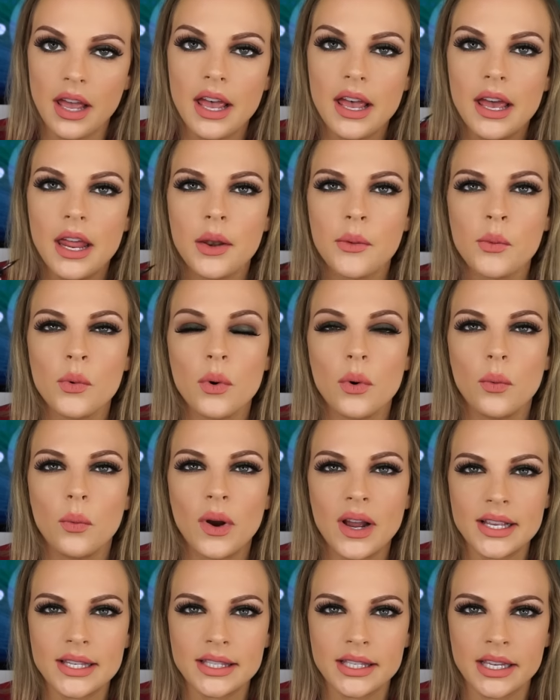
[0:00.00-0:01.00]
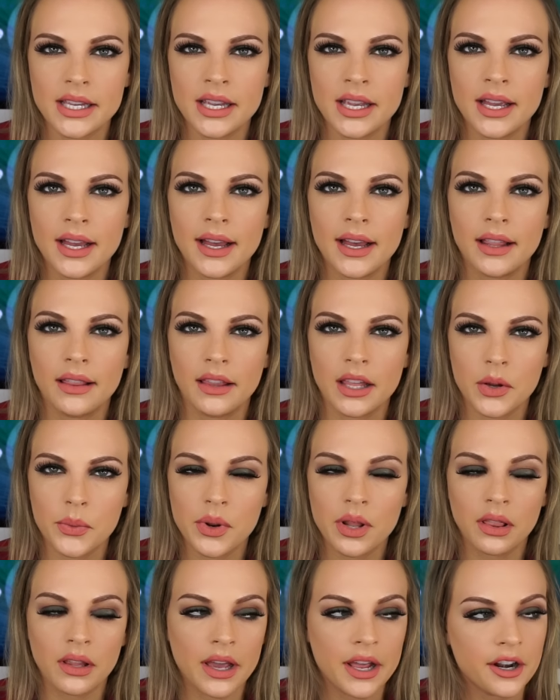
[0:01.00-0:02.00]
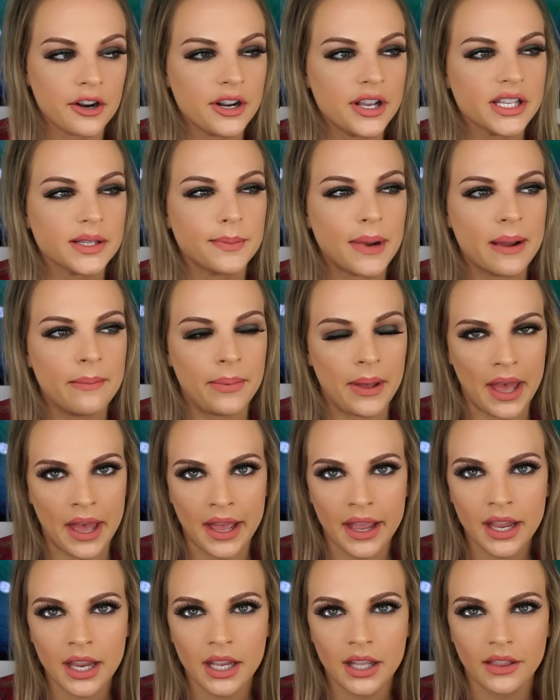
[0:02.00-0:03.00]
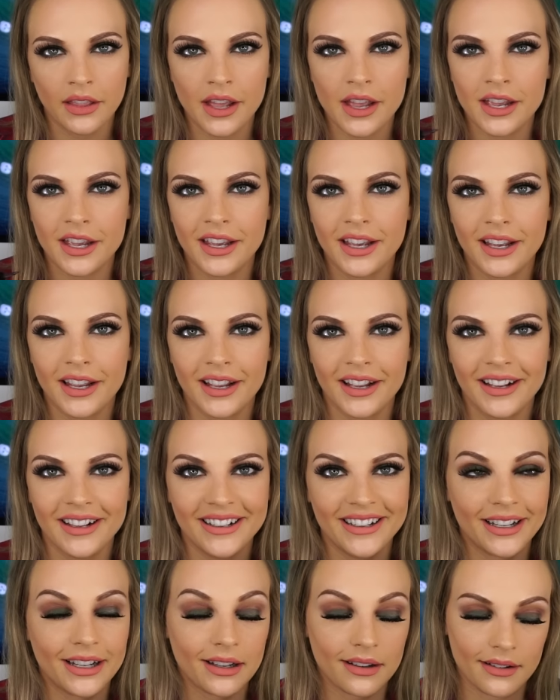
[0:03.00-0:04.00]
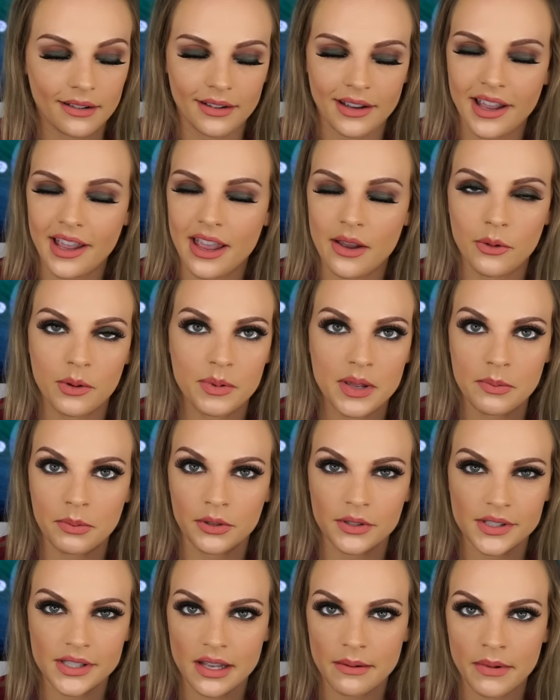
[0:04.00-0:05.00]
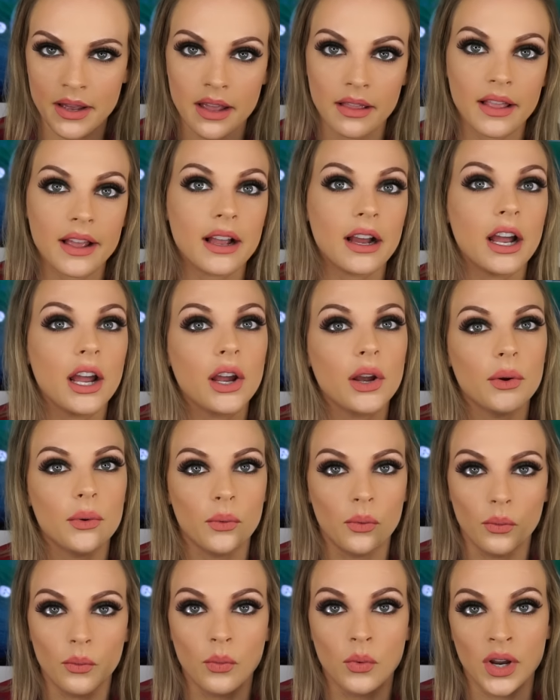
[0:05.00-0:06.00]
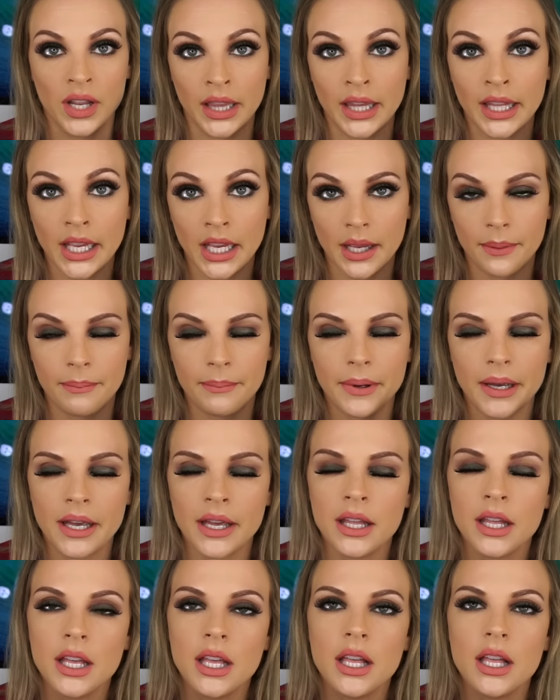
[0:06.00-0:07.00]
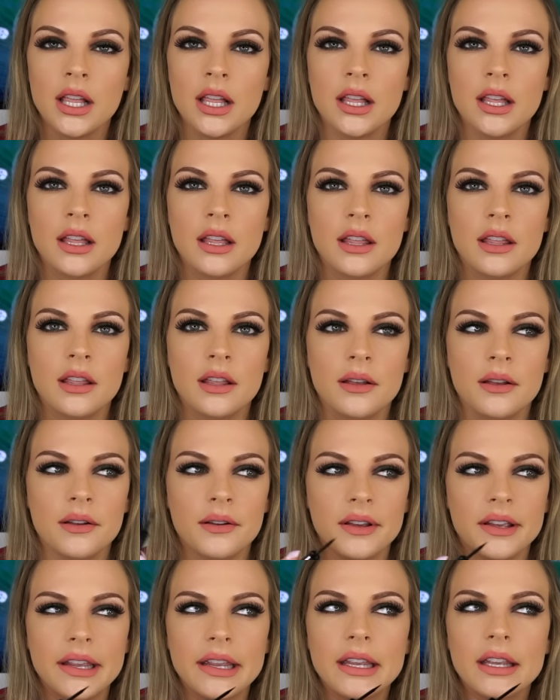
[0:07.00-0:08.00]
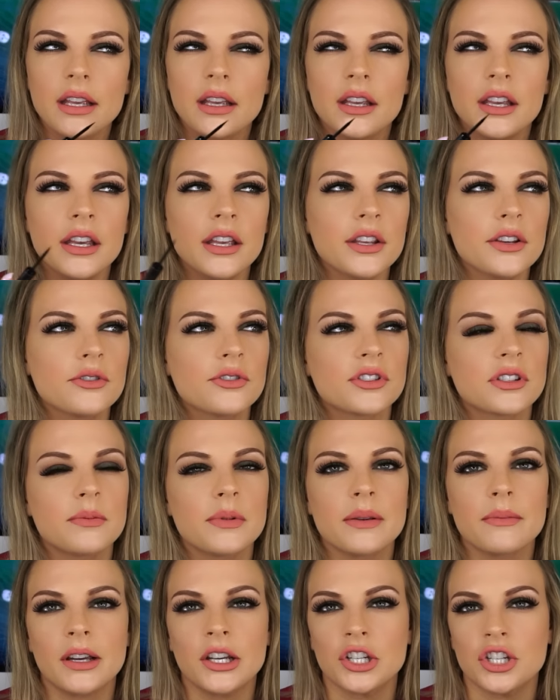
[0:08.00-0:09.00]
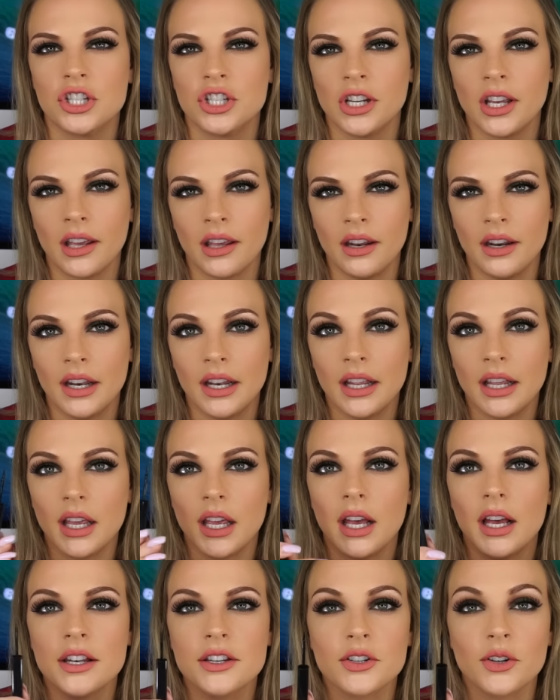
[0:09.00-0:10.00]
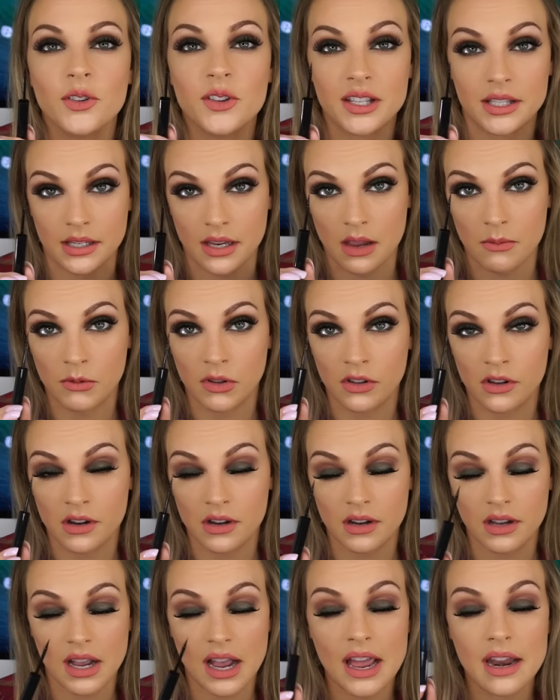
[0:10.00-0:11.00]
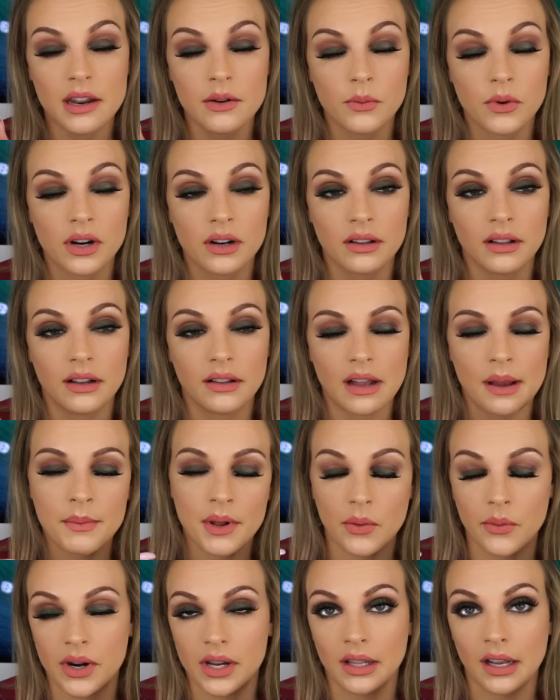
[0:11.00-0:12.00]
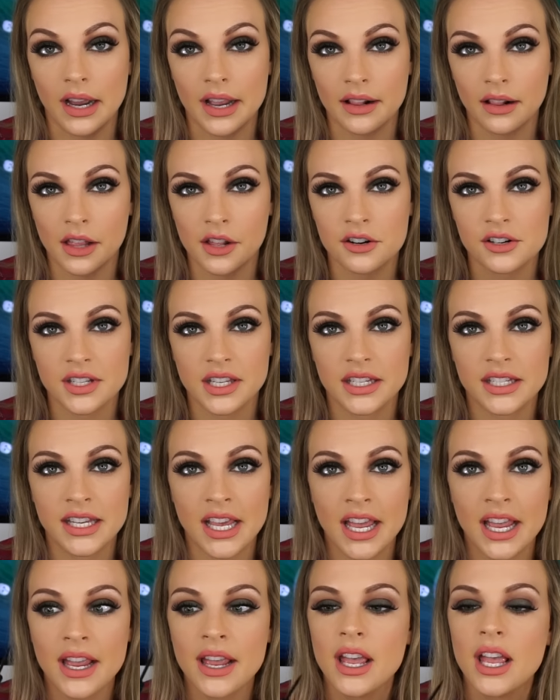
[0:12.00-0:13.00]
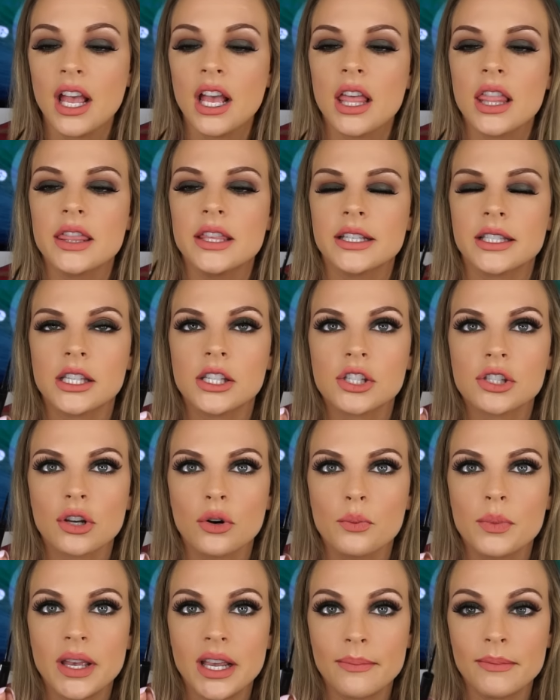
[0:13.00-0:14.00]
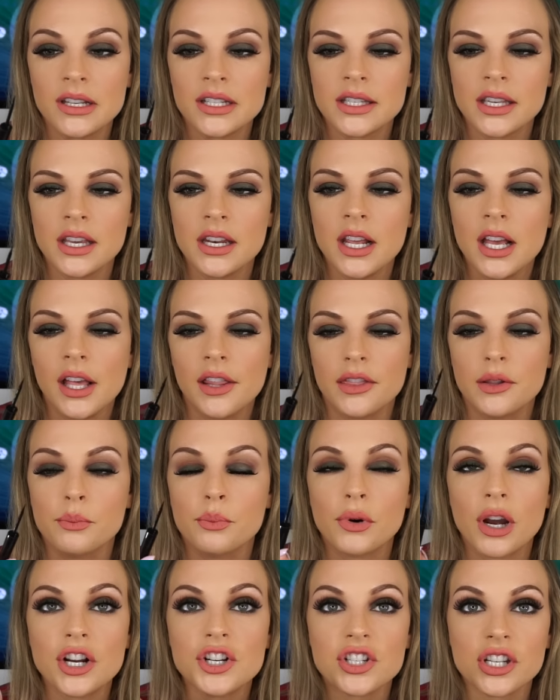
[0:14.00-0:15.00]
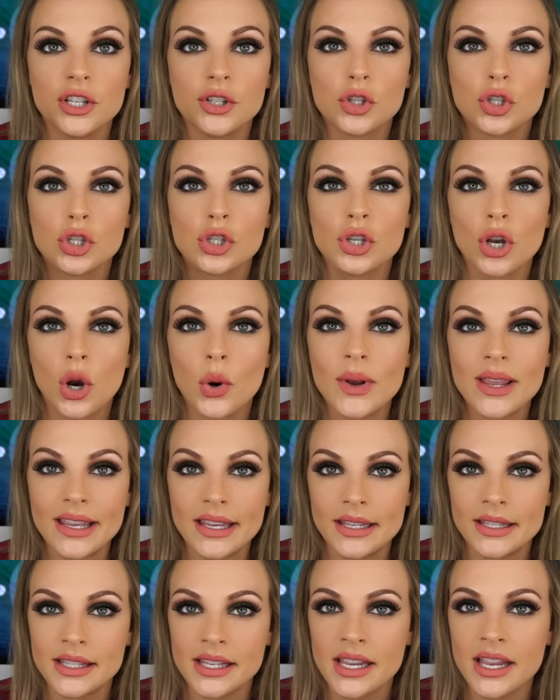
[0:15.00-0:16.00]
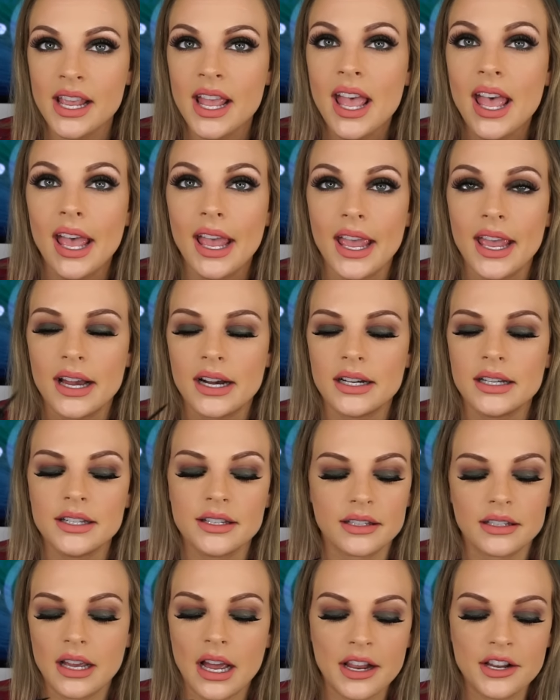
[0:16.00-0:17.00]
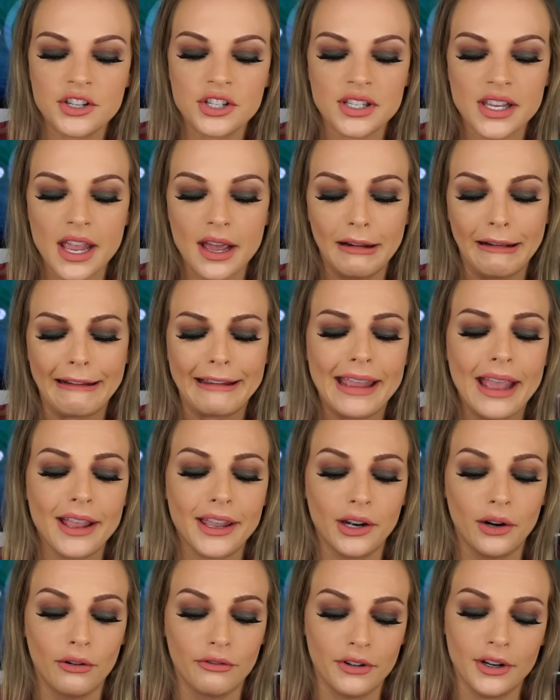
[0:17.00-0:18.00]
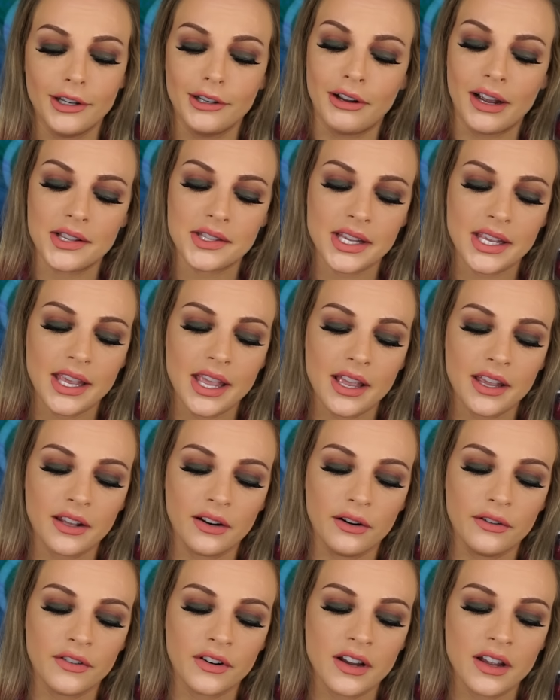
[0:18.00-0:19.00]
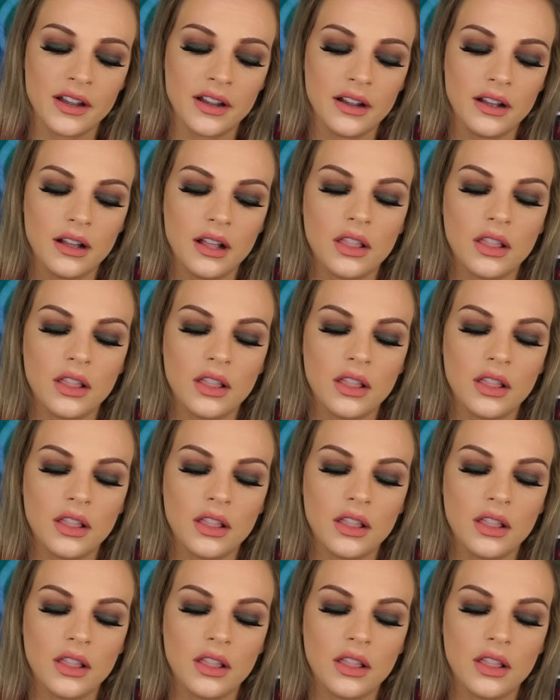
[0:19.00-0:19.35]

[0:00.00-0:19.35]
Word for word: N Y C liquid liner is my bae. Like, I hate when people say bae, like really, but it used to be my shit until this came along. I didn't wear, I'm not wearing eyeliner today. This is so pigmented. The brush is so easy, and I just can't, I can't get over it, you guys. I can't get over it.